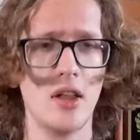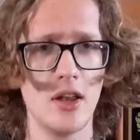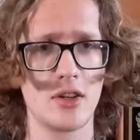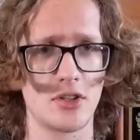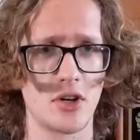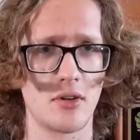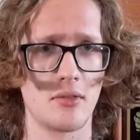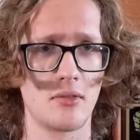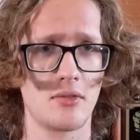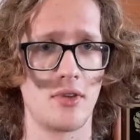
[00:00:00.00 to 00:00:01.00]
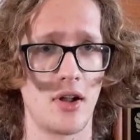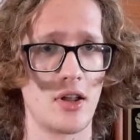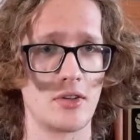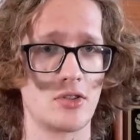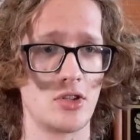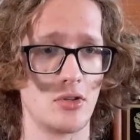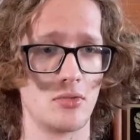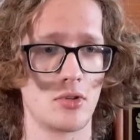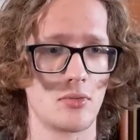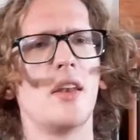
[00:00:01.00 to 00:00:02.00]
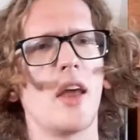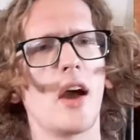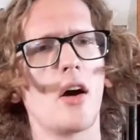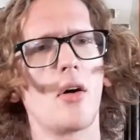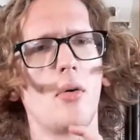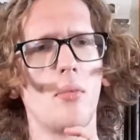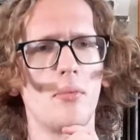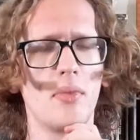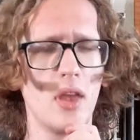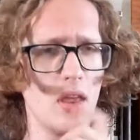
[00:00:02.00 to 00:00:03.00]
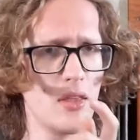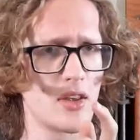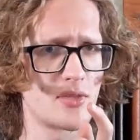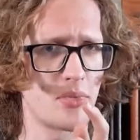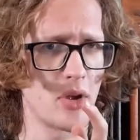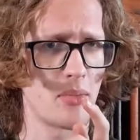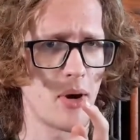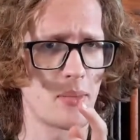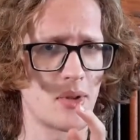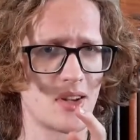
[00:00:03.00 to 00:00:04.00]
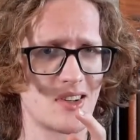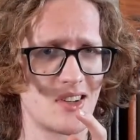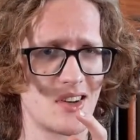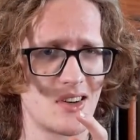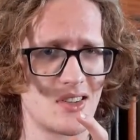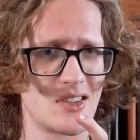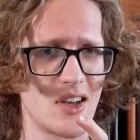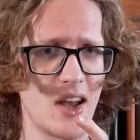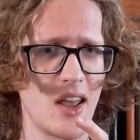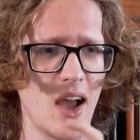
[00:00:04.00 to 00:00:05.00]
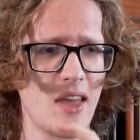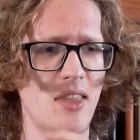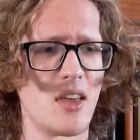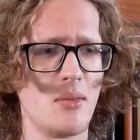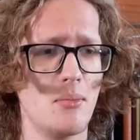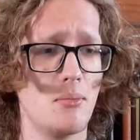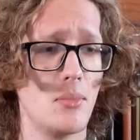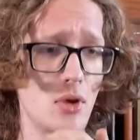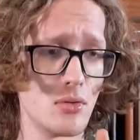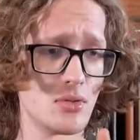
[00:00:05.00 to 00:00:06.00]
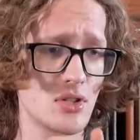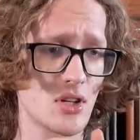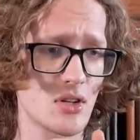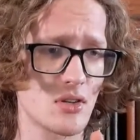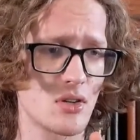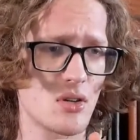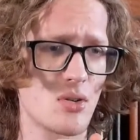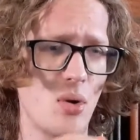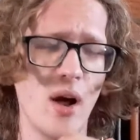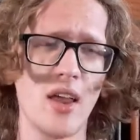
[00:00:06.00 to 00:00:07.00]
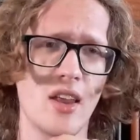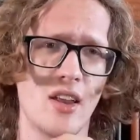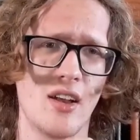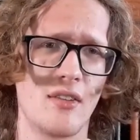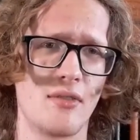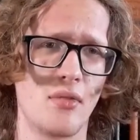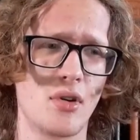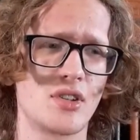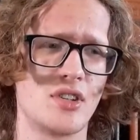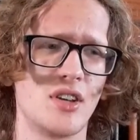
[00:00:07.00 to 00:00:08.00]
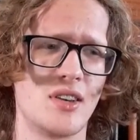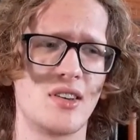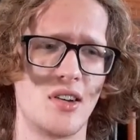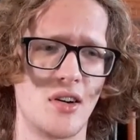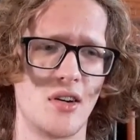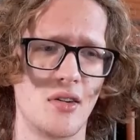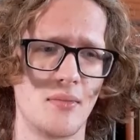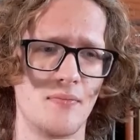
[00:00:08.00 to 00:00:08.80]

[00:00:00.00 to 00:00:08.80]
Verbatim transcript: Literature followed suit. Now, in this pre-apocalyptic society, I think music took quite an unfortunate turn.